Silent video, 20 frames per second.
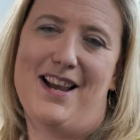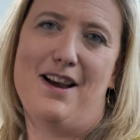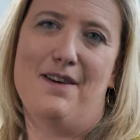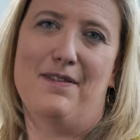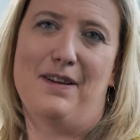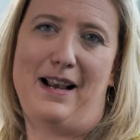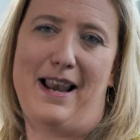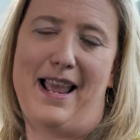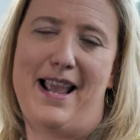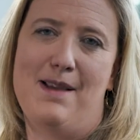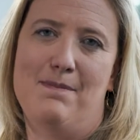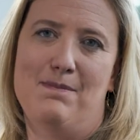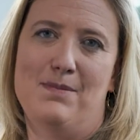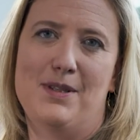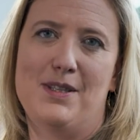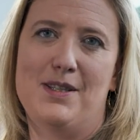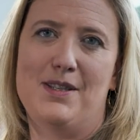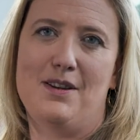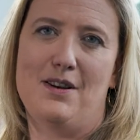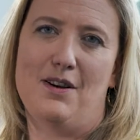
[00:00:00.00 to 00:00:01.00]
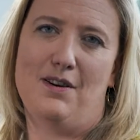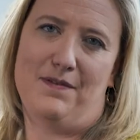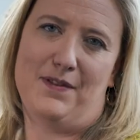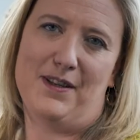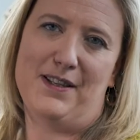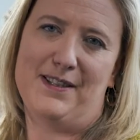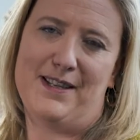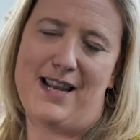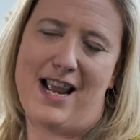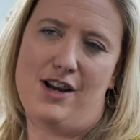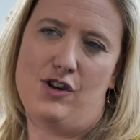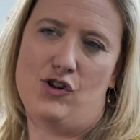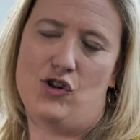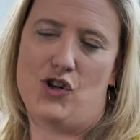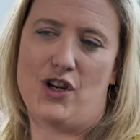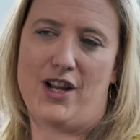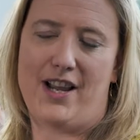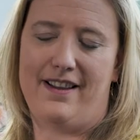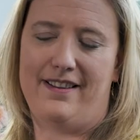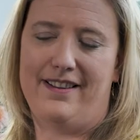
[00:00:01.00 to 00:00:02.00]
of claims of this
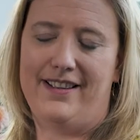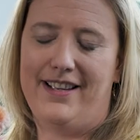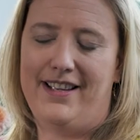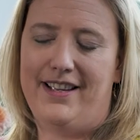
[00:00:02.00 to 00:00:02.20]
nature.